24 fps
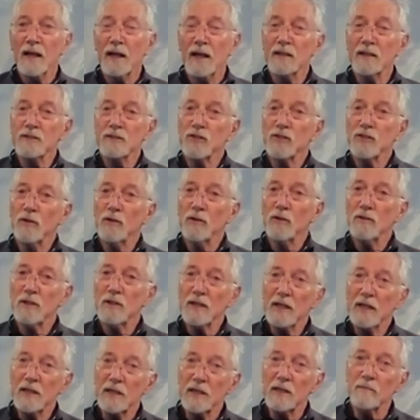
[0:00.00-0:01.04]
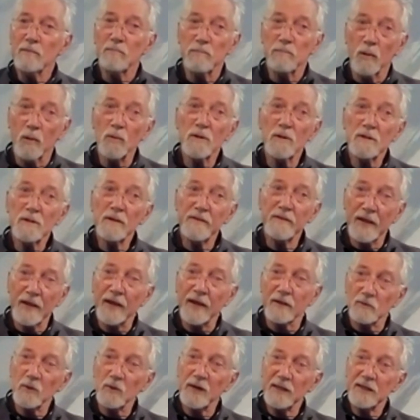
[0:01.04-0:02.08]
And so, born
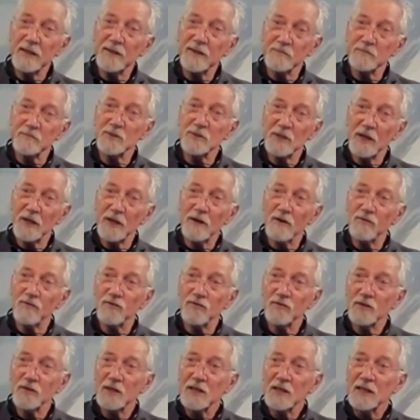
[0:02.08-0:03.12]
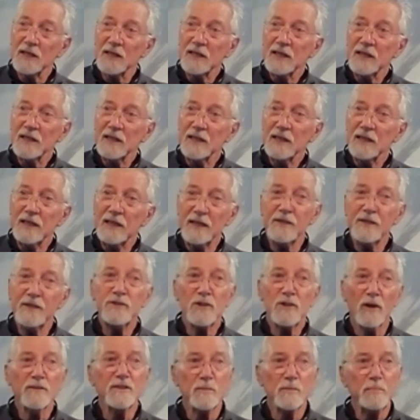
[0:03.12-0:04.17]
that way himself, he
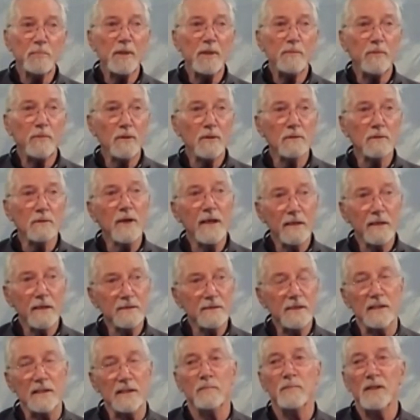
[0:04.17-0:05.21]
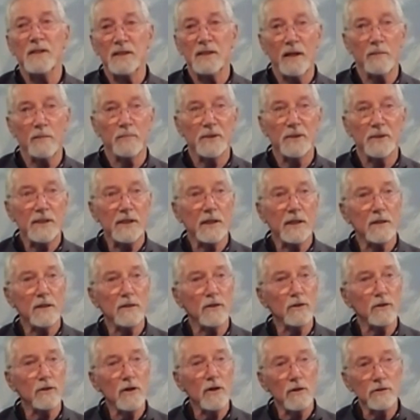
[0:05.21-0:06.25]
taught the people around him in that
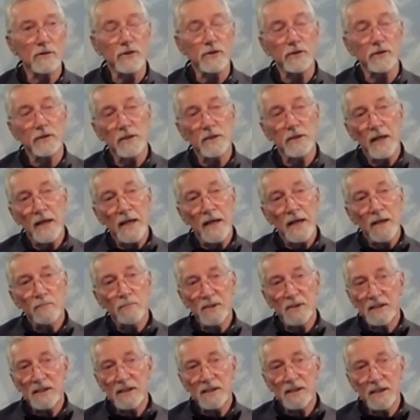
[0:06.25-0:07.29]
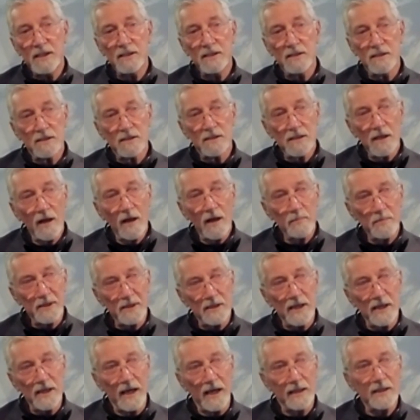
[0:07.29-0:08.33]
particular culture. But he didn't stop
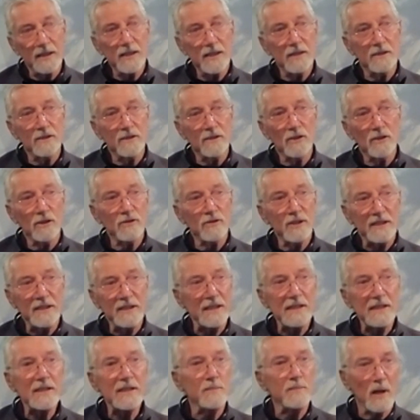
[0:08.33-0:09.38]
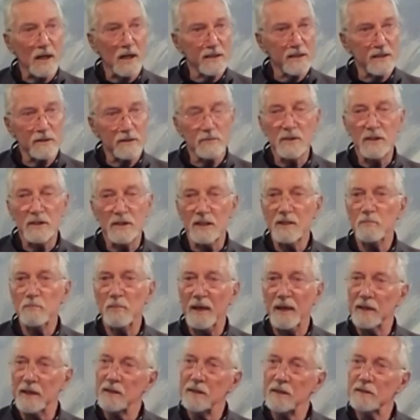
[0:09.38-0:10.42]
at that. He included anybody, really,
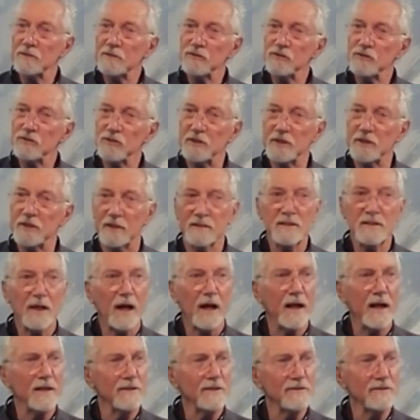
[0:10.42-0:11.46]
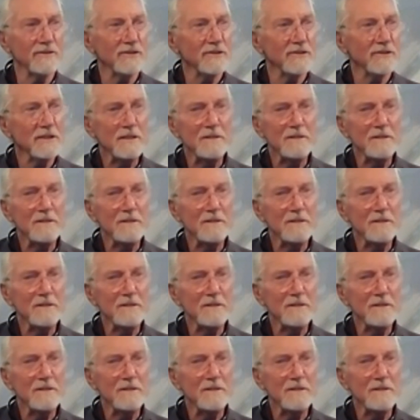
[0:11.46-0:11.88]
pagans, Gentiles,